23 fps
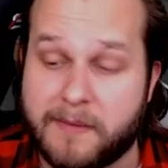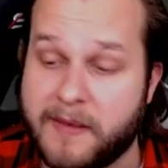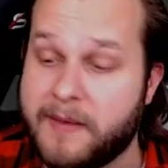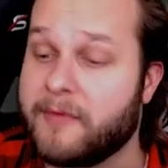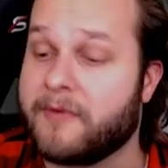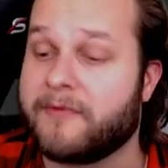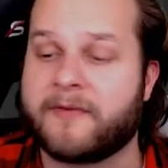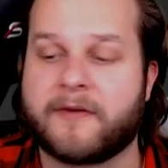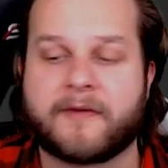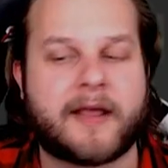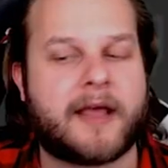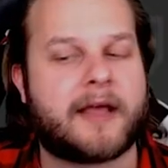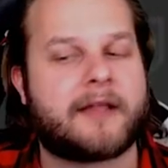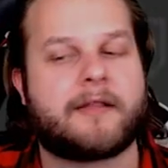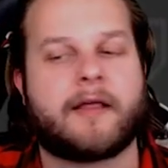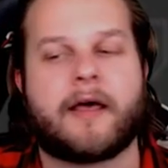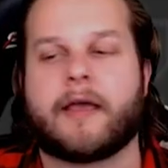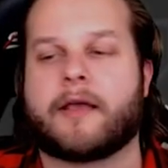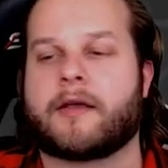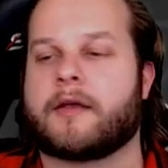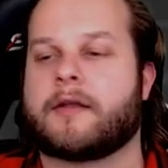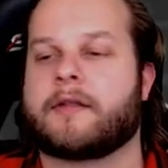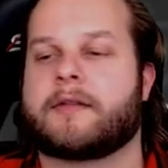People forget,
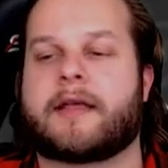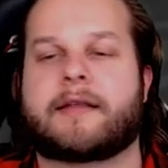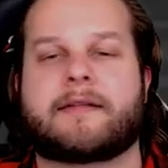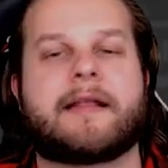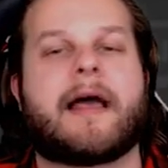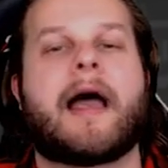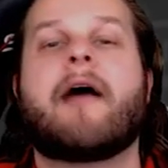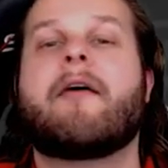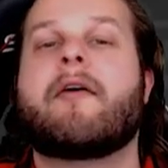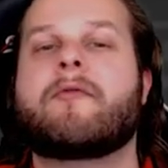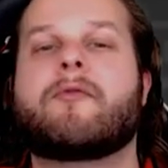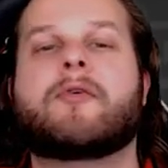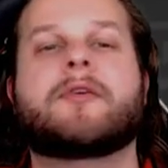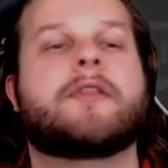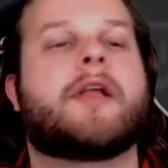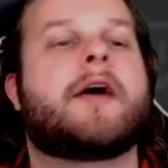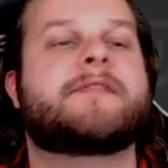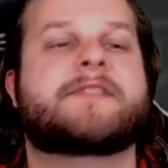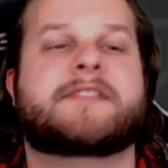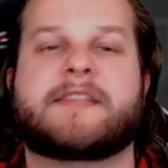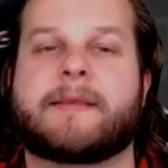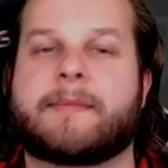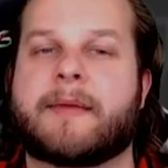like, oh, like now everyone
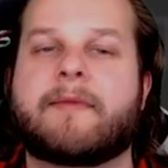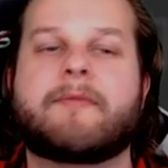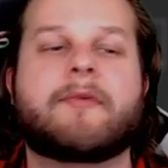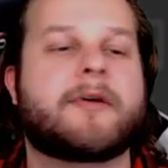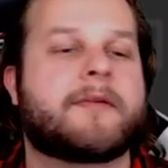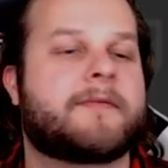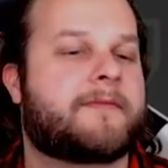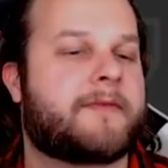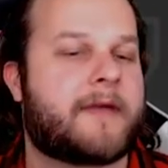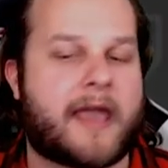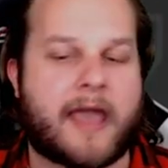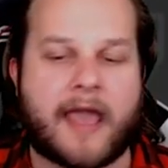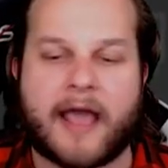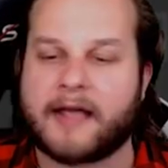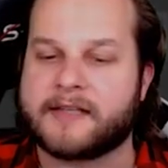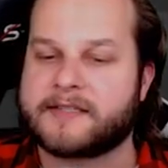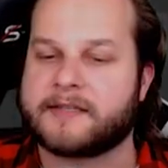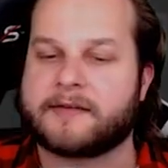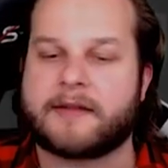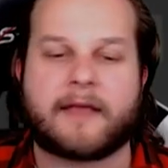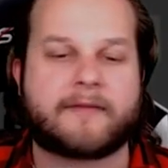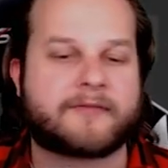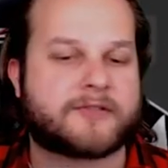loves Steam. Everyone has
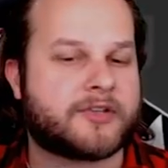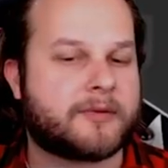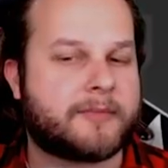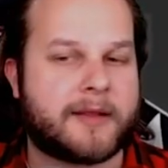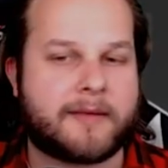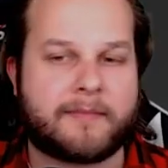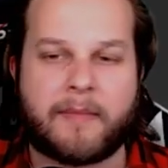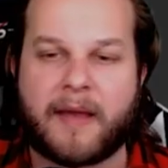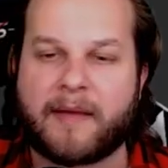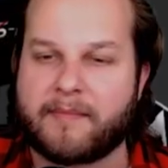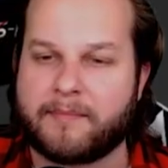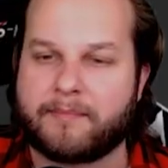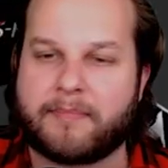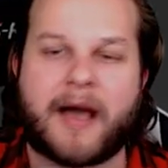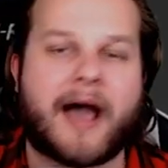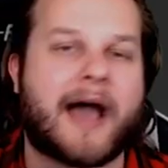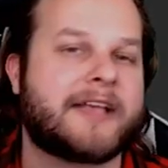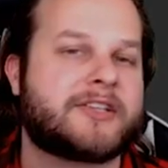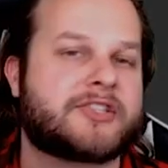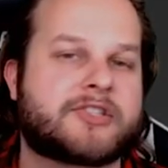it, and they have so many buy.